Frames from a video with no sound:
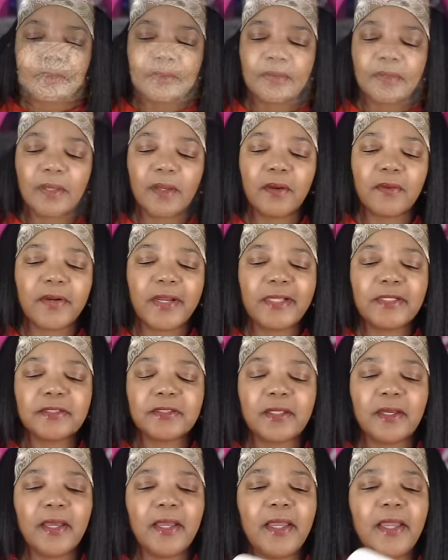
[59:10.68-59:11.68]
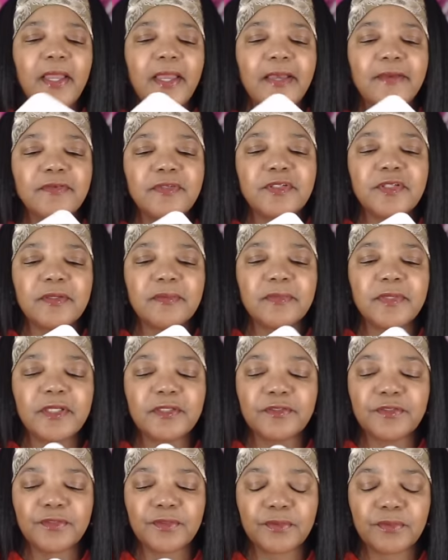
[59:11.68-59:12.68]
Alright, so I have some
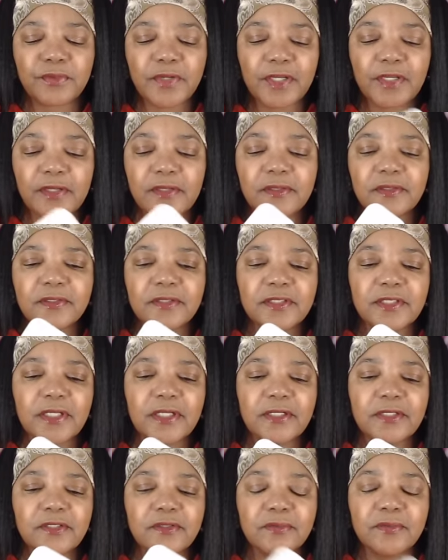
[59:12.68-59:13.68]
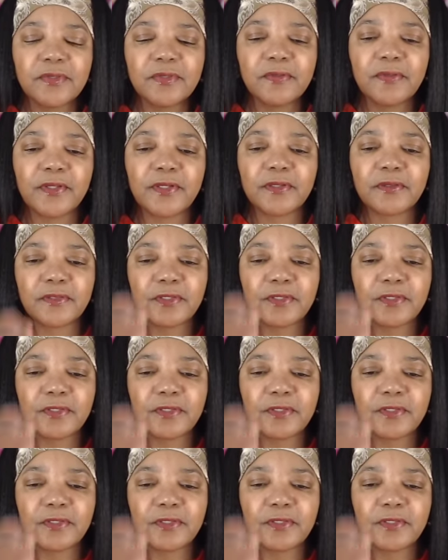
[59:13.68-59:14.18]
that's the regular size one that are,